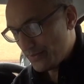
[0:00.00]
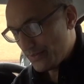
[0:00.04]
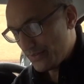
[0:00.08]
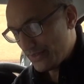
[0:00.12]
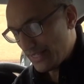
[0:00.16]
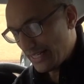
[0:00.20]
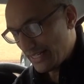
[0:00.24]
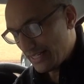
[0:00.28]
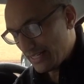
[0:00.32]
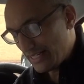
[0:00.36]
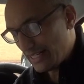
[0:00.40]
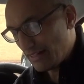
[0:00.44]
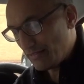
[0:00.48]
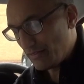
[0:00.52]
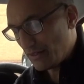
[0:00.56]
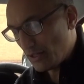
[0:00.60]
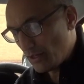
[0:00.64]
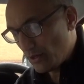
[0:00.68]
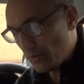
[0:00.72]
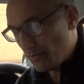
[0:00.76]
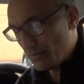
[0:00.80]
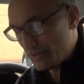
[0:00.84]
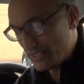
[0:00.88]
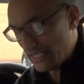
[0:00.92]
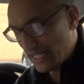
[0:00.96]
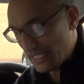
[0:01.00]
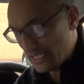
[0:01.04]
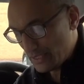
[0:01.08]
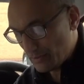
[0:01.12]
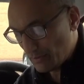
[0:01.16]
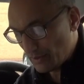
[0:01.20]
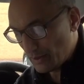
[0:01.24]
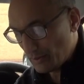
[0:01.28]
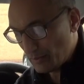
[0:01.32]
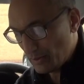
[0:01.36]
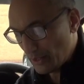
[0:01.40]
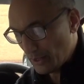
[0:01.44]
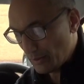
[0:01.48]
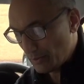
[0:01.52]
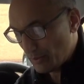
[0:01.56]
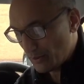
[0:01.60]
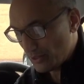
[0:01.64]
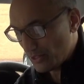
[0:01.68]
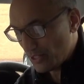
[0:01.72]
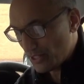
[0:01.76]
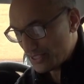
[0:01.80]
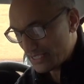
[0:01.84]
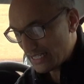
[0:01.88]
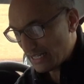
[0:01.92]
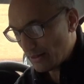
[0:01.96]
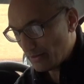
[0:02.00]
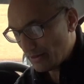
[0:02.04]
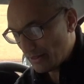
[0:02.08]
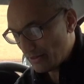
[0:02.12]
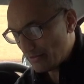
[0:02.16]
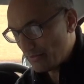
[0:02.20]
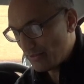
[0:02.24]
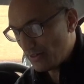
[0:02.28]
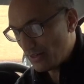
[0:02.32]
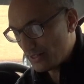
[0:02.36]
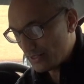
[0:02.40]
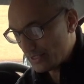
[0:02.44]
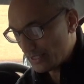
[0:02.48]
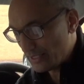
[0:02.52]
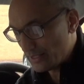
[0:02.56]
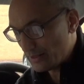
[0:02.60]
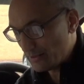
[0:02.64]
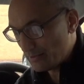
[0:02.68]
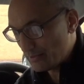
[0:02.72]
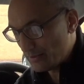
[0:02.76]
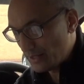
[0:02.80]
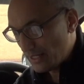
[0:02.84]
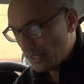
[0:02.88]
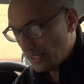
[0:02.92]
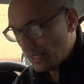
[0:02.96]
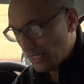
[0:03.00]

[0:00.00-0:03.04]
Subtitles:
Then I'd have a conversation with the pupil and ask how are they finding them